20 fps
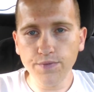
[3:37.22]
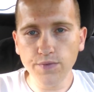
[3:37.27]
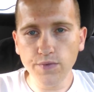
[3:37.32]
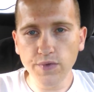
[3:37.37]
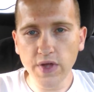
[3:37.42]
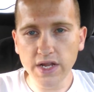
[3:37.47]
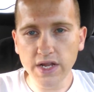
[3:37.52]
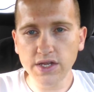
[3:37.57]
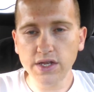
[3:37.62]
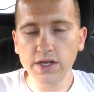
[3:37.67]

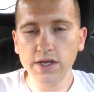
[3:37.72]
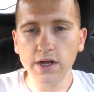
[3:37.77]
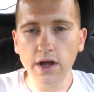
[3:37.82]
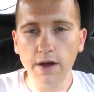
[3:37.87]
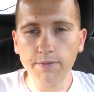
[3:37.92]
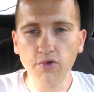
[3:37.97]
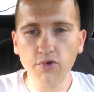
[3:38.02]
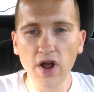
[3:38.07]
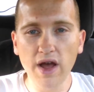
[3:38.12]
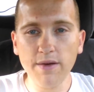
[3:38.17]
That's a
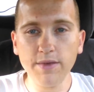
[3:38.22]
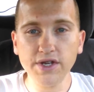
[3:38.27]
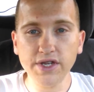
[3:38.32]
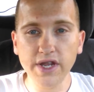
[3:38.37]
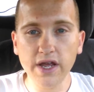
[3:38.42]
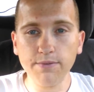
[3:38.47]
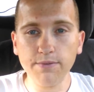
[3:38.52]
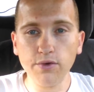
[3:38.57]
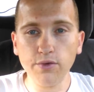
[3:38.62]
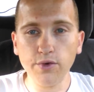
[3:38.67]
prime
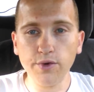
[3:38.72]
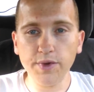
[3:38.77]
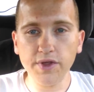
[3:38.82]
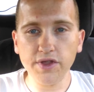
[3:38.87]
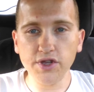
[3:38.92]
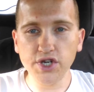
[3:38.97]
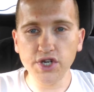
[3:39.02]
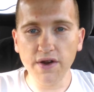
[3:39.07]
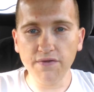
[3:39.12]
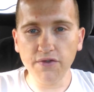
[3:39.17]
example would be the
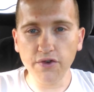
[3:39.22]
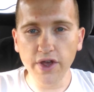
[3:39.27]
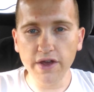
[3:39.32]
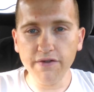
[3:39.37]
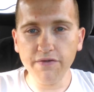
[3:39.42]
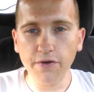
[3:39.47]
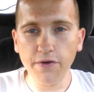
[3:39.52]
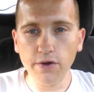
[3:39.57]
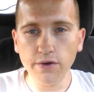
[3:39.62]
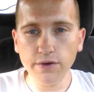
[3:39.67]
Chevrolet
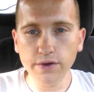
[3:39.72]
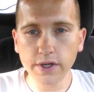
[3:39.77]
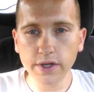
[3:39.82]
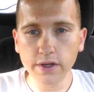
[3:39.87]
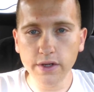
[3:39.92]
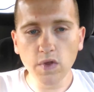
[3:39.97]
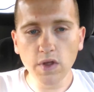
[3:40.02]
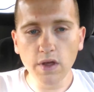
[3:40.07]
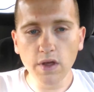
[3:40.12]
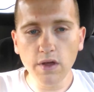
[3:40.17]
Volt,
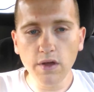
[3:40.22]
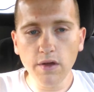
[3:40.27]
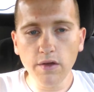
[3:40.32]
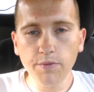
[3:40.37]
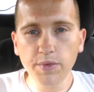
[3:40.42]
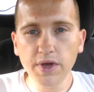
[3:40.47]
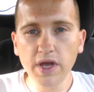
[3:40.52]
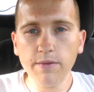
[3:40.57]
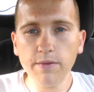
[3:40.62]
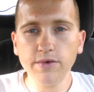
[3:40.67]

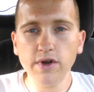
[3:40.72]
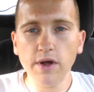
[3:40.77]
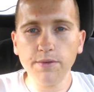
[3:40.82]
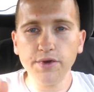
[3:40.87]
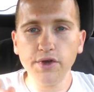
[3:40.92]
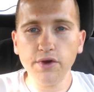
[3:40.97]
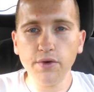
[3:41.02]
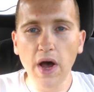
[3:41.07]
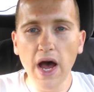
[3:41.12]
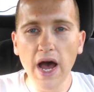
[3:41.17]

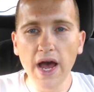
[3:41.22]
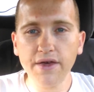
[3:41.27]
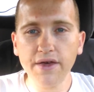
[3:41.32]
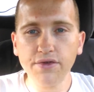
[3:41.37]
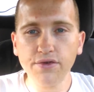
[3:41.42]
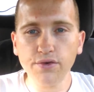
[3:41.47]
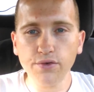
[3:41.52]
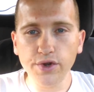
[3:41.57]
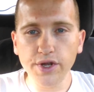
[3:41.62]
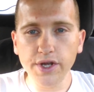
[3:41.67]
BMW
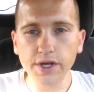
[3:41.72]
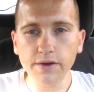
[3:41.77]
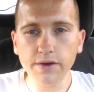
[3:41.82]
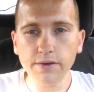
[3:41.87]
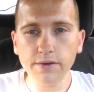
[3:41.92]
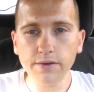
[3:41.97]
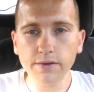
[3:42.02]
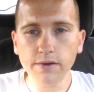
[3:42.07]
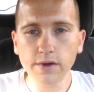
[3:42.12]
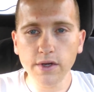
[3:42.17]
i3
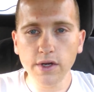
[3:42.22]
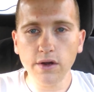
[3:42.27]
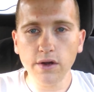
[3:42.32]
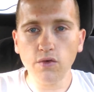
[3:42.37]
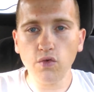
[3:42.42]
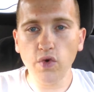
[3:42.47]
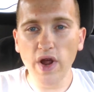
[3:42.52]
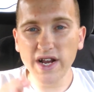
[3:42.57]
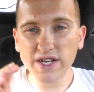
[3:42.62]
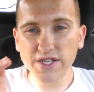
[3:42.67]

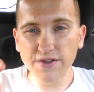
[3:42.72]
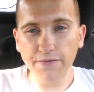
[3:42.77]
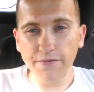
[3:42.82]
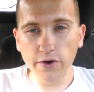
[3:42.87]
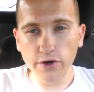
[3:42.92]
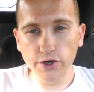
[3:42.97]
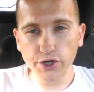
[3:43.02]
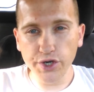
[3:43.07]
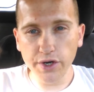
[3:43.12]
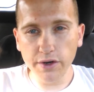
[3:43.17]
Rex
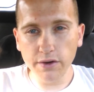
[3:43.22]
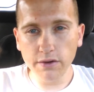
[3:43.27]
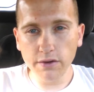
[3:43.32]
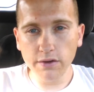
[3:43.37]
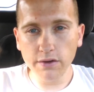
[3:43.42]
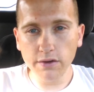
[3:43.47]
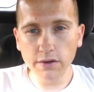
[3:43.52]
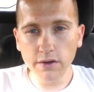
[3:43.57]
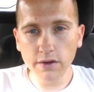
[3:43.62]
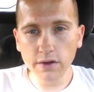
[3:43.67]
version,
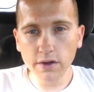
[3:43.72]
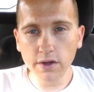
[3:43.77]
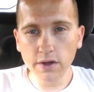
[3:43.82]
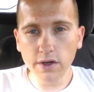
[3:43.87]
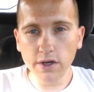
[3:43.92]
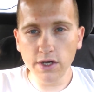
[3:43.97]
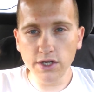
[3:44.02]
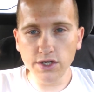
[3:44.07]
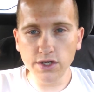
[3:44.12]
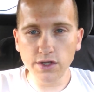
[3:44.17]

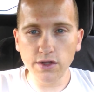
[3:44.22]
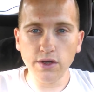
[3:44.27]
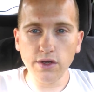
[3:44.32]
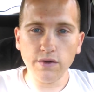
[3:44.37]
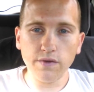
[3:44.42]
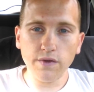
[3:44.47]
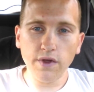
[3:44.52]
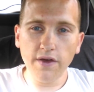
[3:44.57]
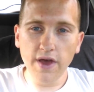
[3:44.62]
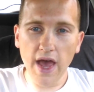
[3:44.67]
because
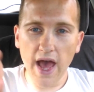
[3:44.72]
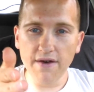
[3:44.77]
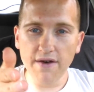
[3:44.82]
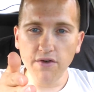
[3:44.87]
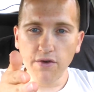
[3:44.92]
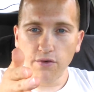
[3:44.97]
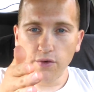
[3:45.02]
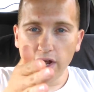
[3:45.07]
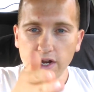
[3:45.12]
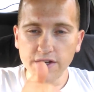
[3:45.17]
they have
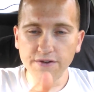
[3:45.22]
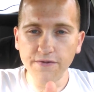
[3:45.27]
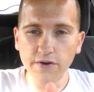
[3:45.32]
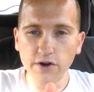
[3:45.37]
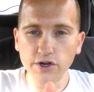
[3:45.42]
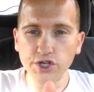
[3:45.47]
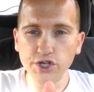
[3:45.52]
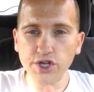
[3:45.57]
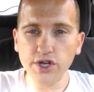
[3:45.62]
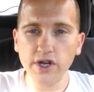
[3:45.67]
a Rex
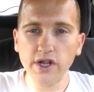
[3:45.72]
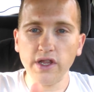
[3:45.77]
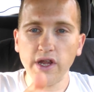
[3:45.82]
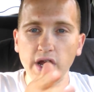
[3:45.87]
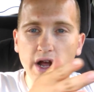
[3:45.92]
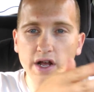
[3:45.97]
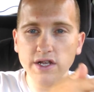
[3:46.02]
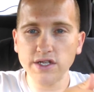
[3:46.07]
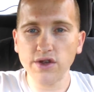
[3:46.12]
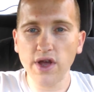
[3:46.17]
version and they
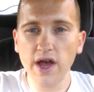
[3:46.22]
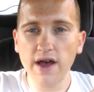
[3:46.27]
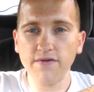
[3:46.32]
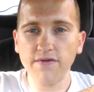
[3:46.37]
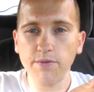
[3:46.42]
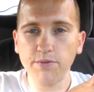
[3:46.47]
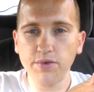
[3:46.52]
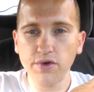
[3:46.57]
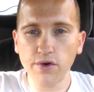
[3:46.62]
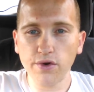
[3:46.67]
also have a
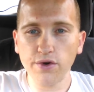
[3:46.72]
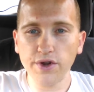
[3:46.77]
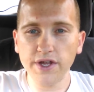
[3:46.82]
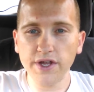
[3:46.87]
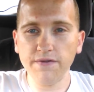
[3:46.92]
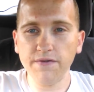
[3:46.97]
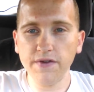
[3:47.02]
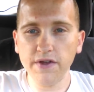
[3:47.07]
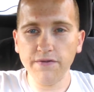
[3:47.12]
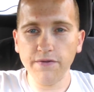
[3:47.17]
pure
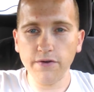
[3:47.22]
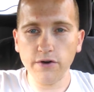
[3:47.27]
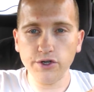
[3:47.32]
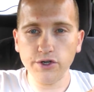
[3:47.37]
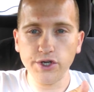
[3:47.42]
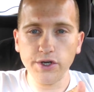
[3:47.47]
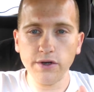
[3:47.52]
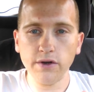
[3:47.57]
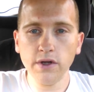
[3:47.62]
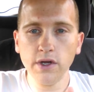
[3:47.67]
EV
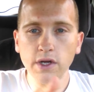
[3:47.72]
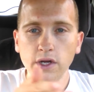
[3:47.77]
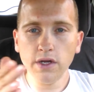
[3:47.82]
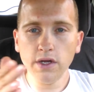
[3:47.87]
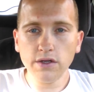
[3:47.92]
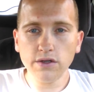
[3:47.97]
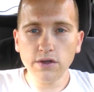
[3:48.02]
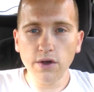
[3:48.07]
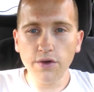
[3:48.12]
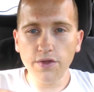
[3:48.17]
version,
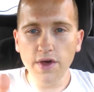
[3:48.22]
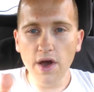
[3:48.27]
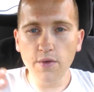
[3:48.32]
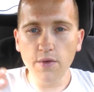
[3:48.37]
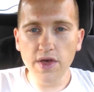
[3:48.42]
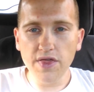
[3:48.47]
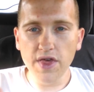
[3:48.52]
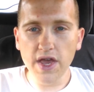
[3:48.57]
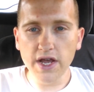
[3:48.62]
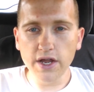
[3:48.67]
so that
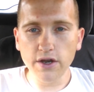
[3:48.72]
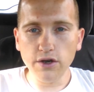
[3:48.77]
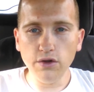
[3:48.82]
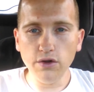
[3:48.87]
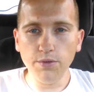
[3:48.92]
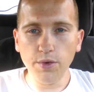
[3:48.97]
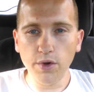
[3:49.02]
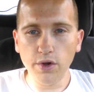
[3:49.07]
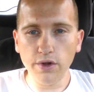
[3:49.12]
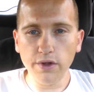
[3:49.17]
way they can do
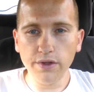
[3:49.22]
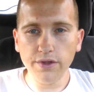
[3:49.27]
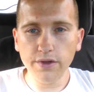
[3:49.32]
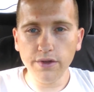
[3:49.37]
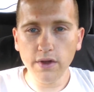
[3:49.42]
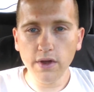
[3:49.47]
both.